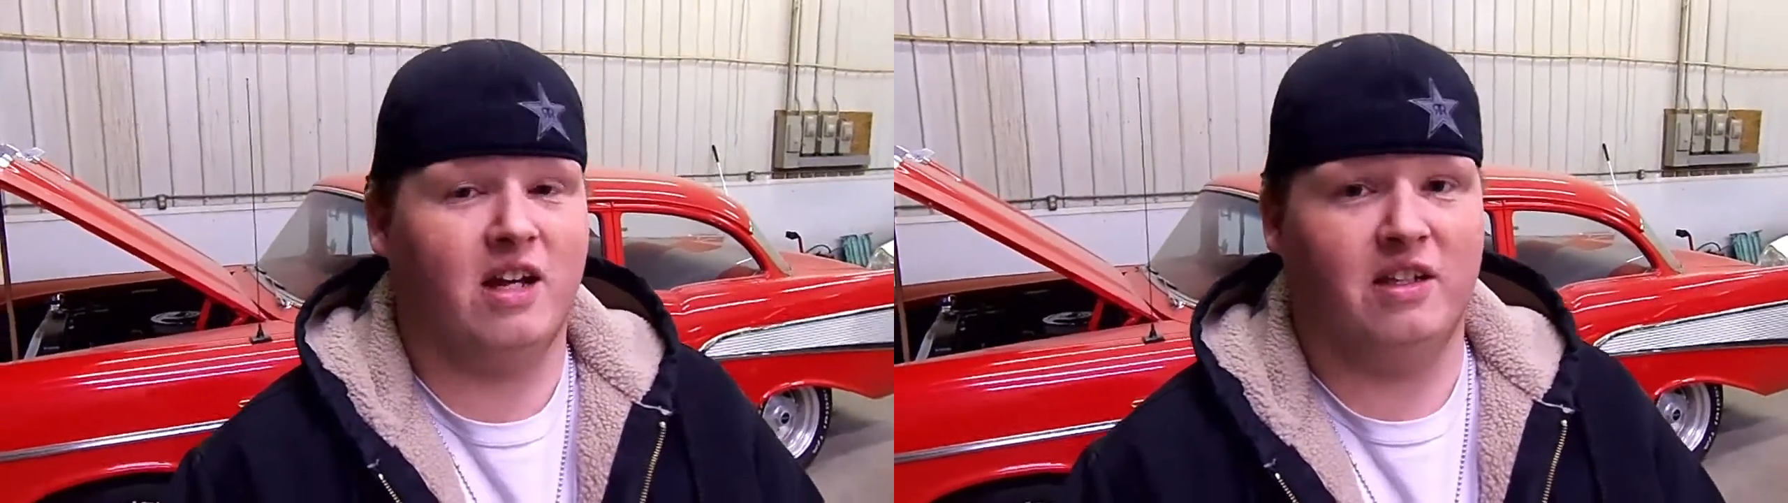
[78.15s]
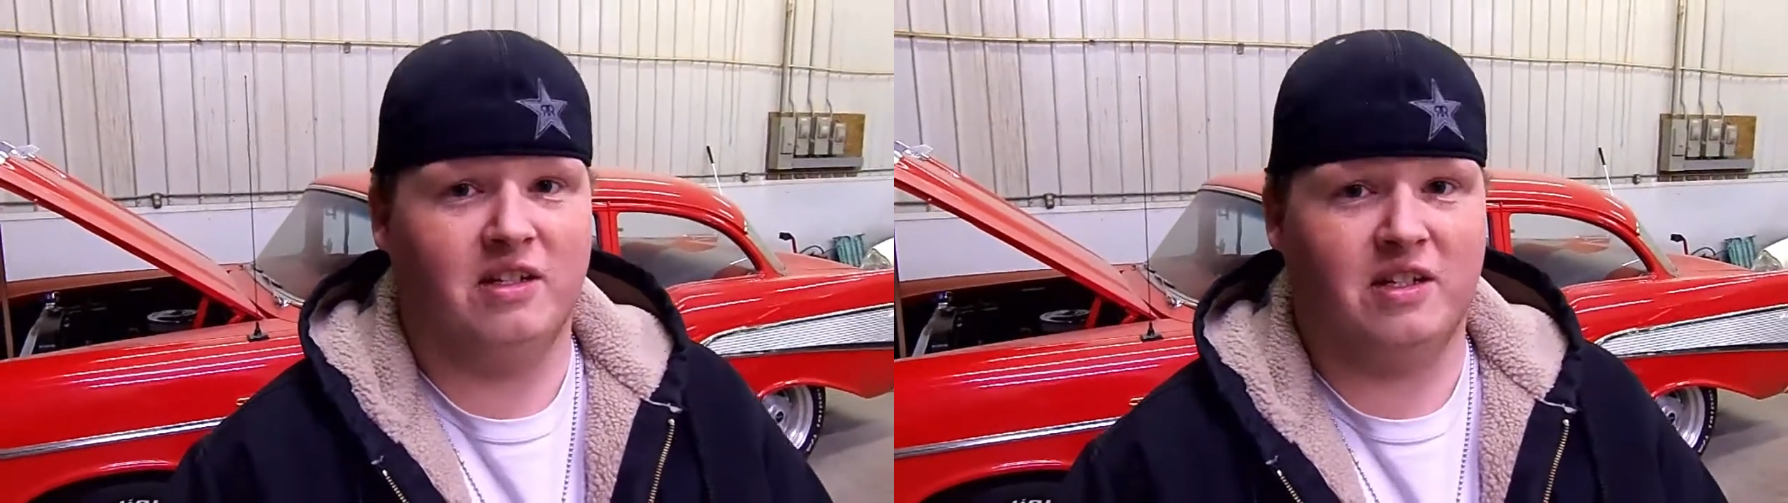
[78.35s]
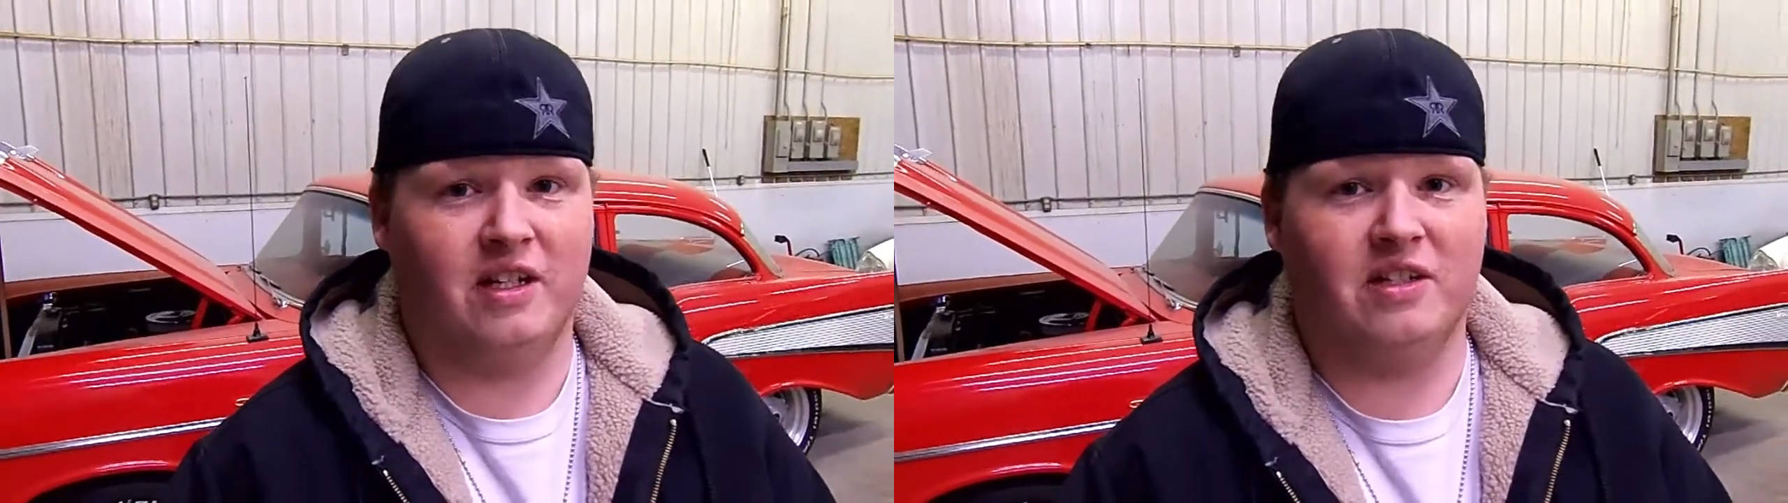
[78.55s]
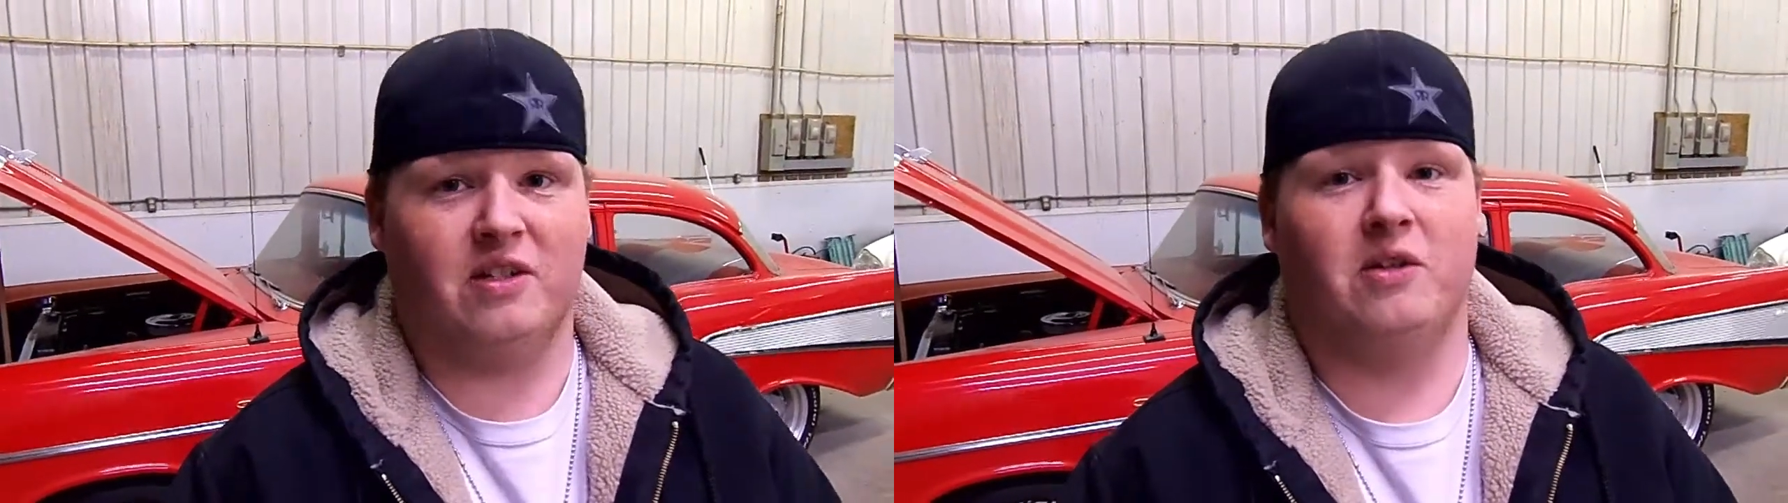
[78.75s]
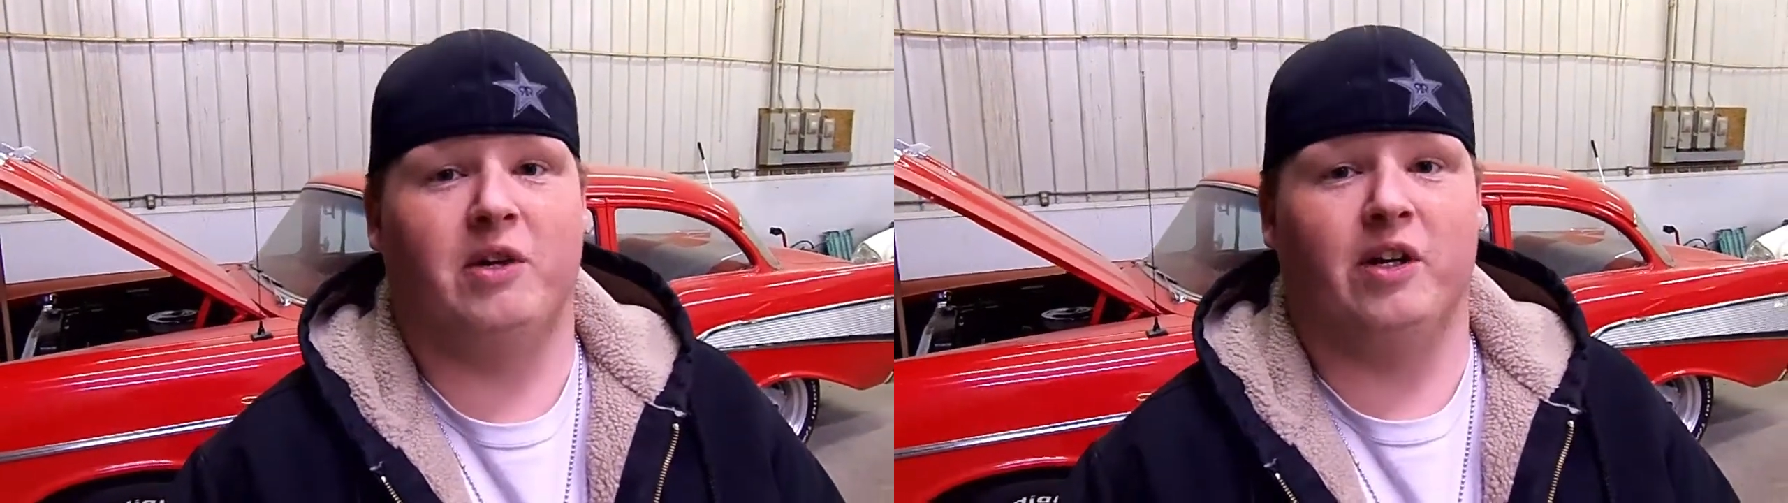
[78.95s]
on this thing, it's
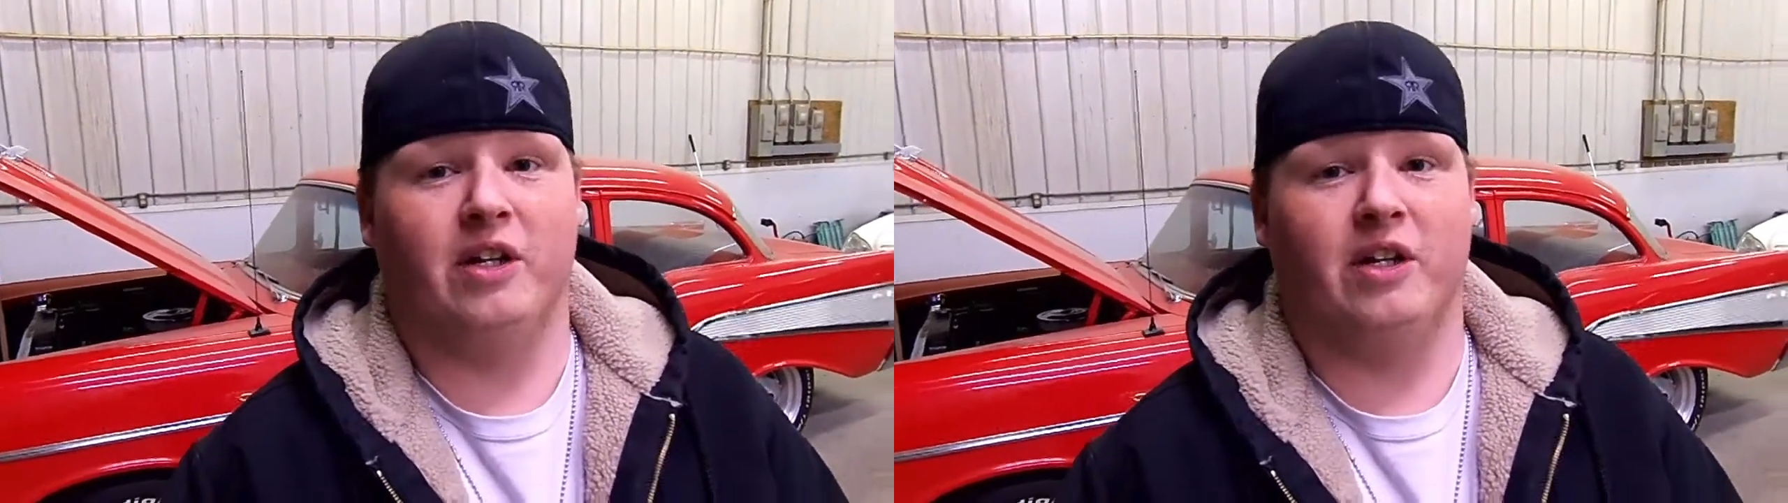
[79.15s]
unreal.